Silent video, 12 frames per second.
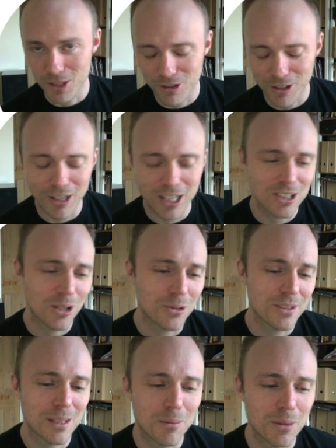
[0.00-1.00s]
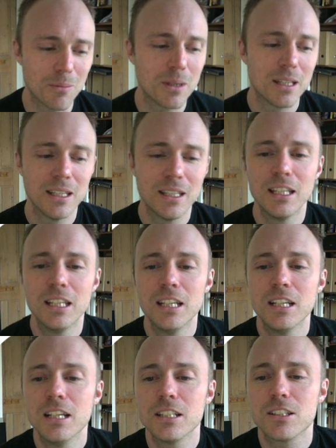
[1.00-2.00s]
arbitrary threshold and some of them
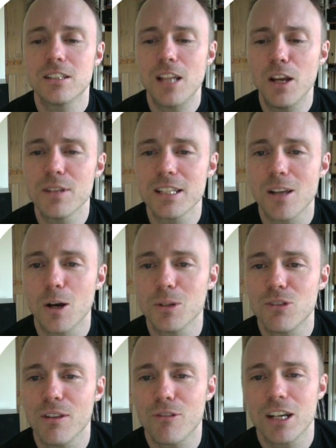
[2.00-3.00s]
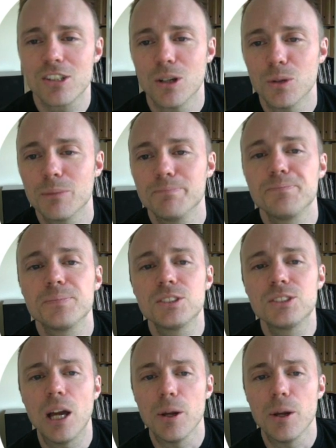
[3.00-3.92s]
just over this arbitrary threshold.